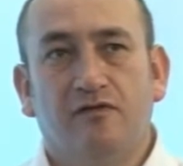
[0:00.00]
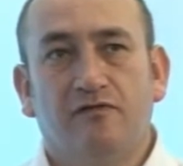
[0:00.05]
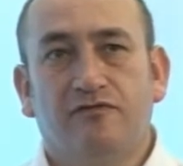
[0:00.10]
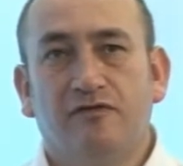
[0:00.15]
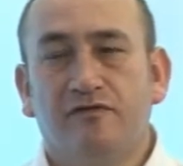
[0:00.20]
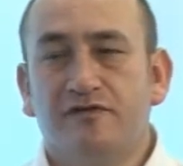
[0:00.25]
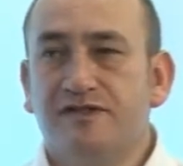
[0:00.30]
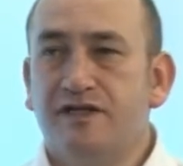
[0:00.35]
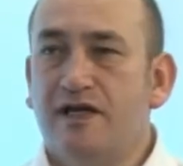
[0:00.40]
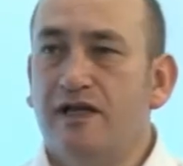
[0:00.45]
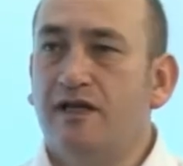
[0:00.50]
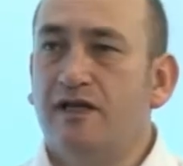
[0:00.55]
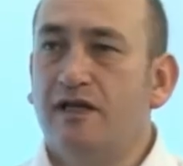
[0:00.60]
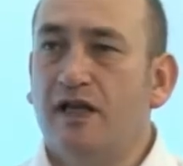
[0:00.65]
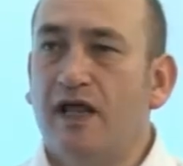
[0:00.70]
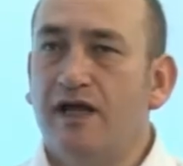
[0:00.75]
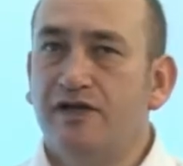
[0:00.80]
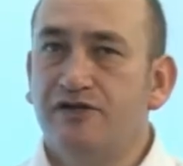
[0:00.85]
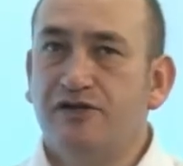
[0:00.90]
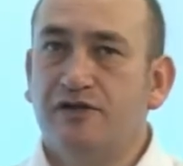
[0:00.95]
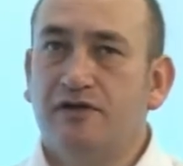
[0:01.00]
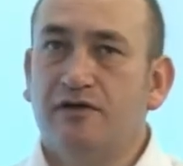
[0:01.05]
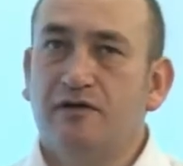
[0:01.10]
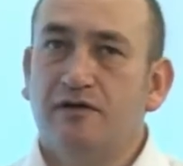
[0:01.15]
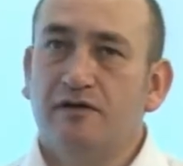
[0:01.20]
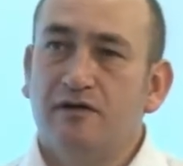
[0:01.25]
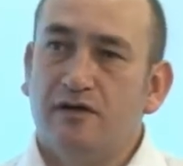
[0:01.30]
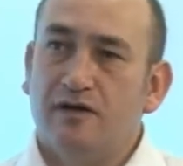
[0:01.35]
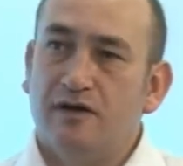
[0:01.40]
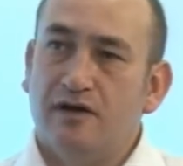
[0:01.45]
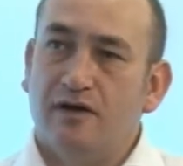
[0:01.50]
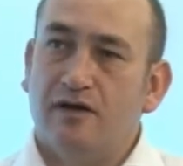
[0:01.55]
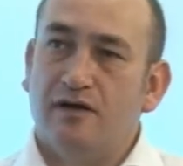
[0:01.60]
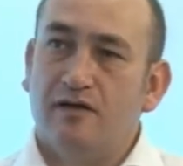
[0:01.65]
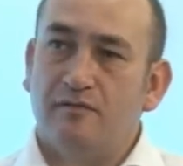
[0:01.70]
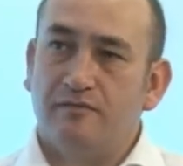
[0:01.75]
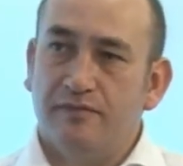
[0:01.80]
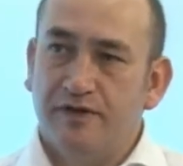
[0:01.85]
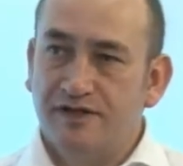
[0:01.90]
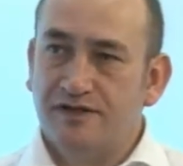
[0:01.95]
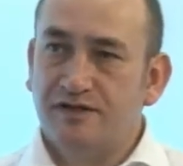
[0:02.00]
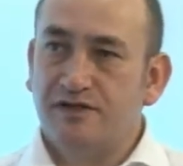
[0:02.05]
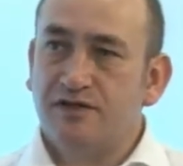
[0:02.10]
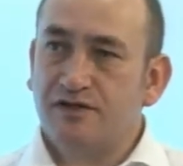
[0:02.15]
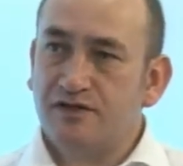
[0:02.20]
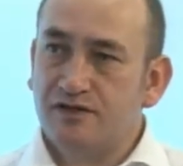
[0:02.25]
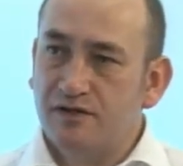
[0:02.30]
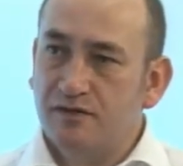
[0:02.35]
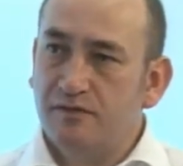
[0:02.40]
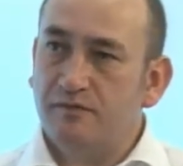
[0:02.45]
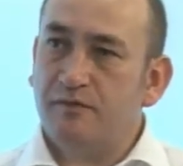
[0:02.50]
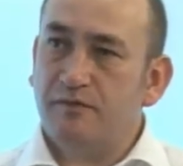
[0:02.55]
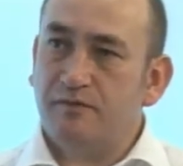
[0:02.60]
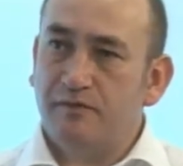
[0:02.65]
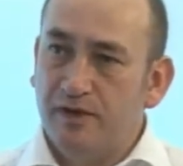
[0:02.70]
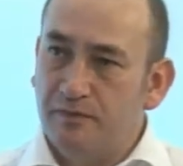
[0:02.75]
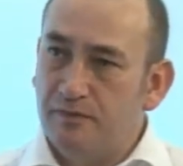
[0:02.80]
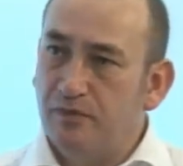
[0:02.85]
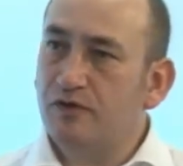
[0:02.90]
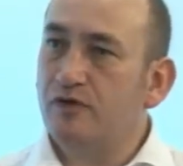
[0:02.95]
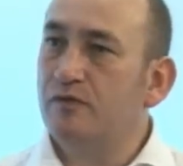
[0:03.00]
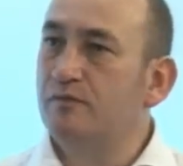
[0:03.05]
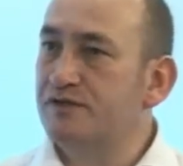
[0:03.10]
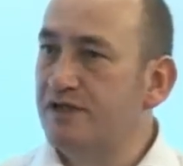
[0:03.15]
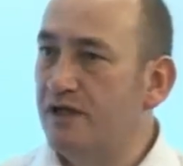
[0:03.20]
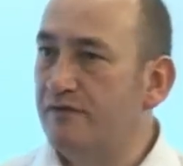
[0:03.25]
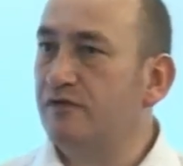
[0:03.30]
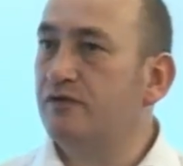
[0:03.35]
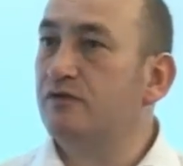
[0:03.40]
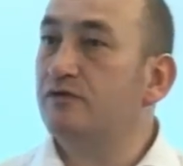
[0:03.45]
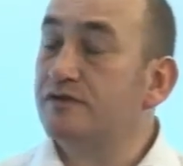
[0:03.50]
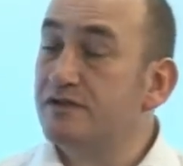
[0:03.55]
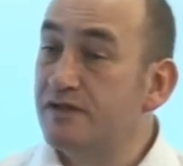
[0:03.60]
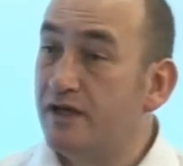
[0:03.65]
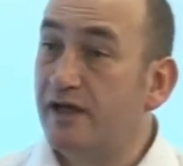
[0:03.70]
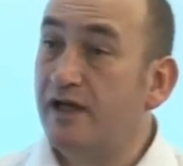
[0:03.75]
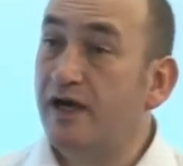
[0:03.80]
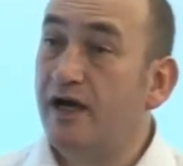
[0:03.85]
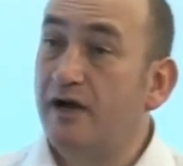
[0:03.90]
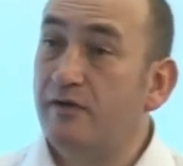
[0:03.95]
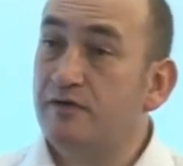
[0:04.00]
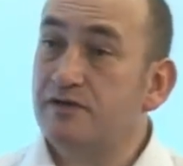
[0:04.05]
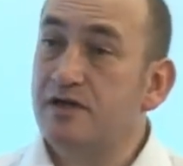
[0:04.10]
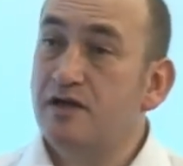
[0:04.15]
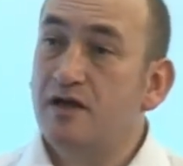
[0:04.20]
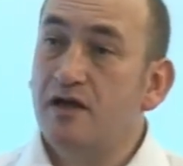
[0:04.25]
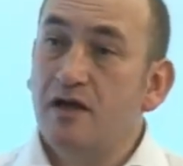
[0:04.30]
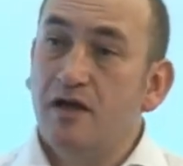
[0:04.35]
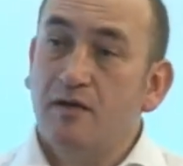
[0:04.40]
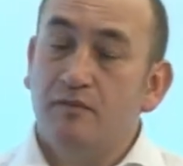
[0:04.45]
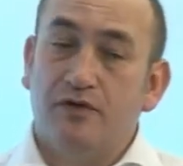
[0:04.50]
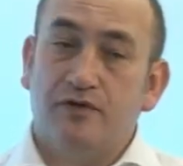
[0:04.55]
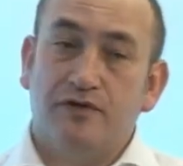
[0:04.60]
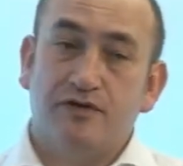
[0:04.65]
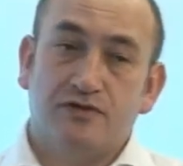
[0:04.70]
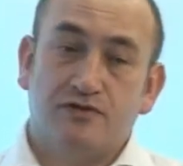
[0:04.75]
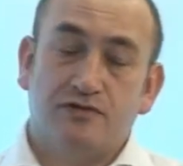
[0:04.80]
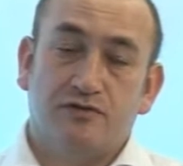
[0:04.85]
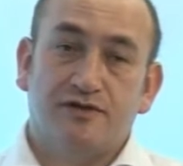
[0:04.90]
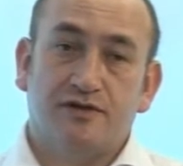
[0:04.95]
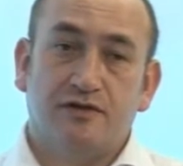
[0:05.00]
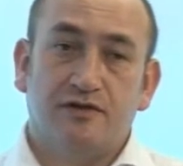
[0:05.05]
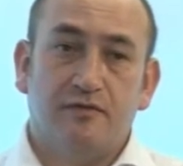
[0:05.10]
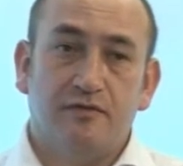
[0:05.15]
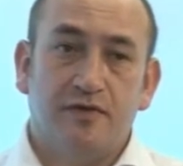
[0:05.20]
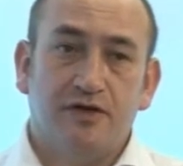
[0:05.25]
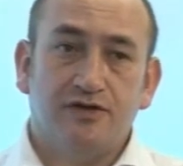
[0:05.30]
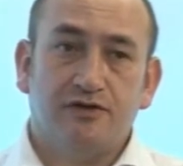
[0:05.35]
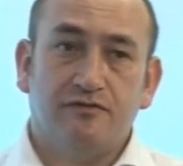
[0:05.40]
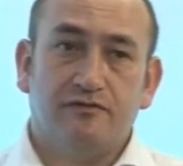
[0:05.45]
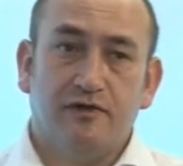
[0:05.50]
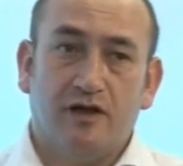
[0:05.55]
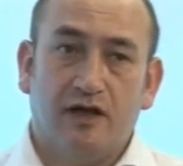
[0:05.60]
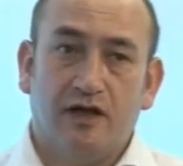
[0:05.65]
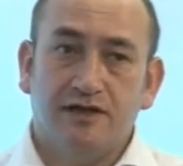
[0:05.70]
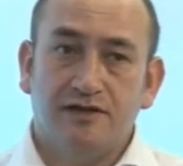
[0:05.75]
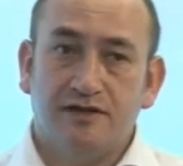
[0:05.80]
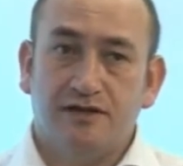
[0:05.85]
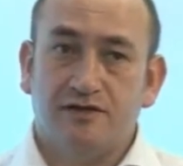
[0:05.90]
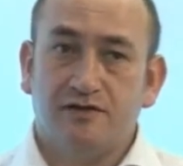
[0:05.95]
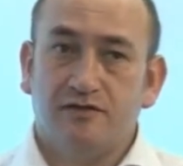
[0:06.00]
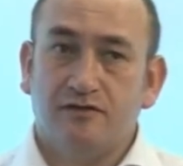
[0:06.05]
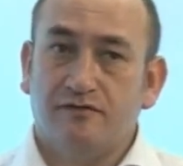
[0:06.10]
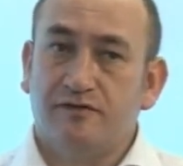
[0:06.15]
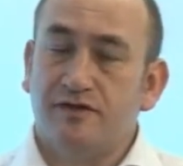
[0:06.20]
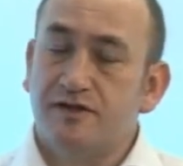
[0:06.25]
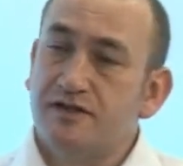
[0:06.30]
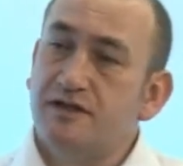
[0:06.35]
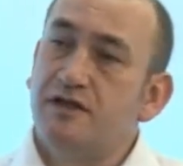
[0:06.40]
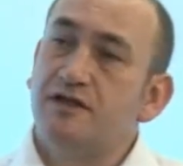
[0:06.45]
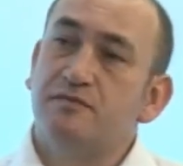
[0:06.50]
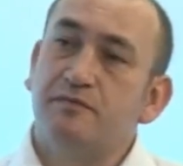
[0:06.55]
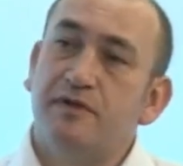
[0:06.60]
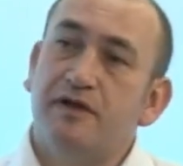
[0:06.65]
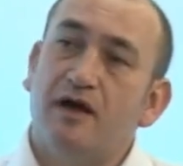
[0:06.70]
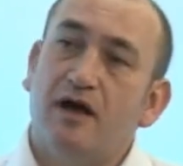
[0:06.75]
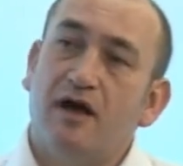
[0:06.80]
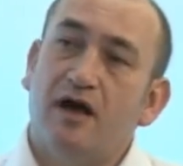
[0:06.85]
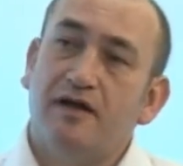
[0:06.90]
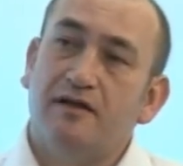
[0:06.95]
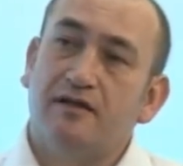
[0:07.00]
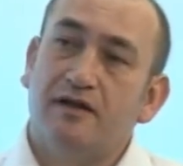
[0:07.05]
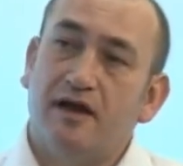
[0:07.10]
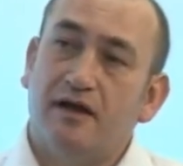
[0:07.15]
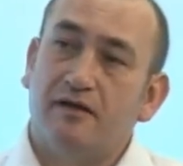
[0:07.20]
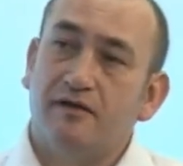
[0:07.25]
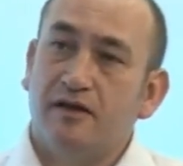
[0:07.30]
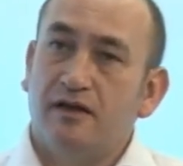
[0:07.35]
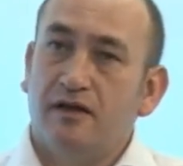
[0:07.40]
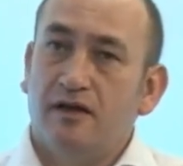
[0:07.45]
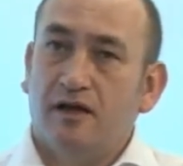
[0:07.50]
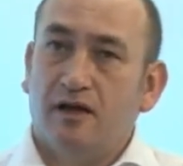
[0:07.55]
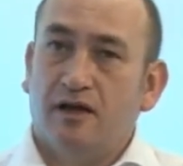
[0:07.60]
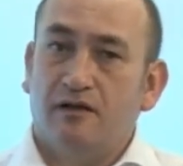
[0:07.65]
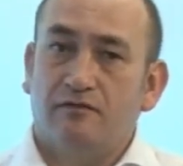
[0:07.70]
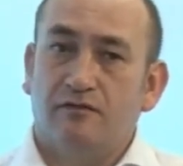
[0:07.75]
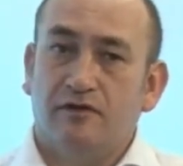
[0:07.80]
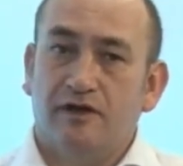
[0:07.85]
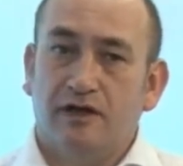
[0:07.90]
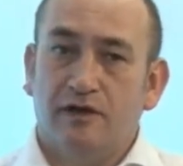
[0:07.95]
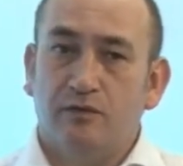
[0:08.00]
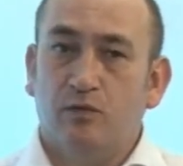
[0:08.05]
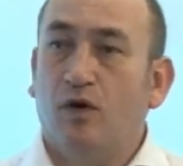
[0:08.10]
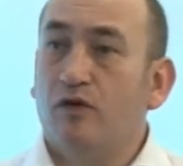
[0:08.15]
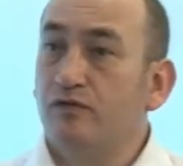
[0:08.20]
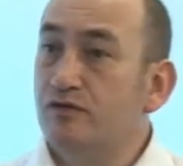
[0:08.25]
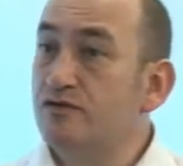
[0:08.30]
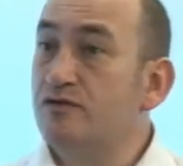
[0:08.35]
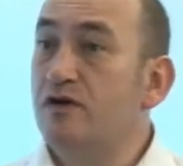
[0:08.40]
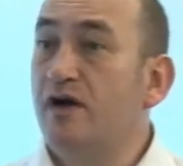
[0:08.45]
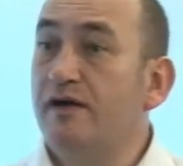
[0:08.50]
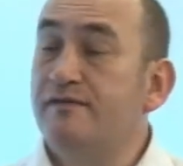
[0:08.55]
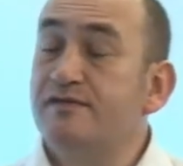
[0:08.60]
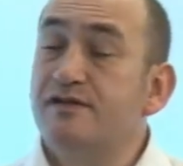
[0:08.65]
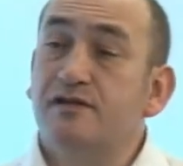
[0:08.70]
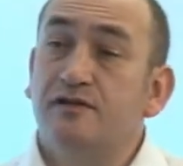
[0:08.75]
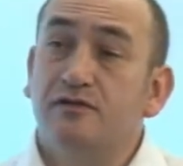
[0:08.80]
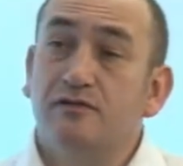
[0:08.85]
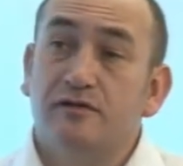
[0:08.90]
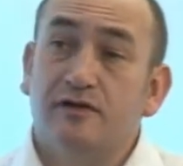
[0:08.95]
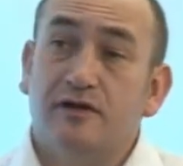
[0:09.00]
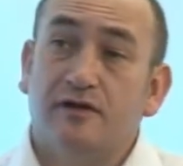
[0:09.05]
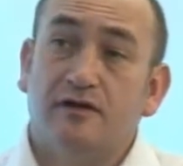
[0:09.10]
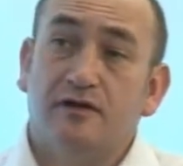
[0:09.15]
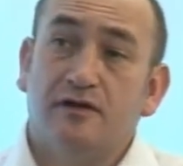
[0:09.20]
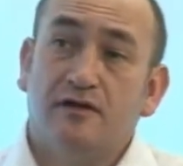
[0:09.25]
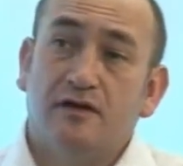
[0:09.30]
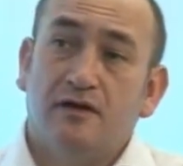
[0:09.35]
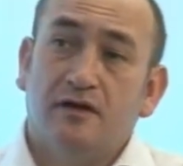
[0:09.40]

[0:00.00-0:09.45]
front end leisure business that people come to have a good day out, but there's also the mission related stuff that sits behind that, and really one drives the other.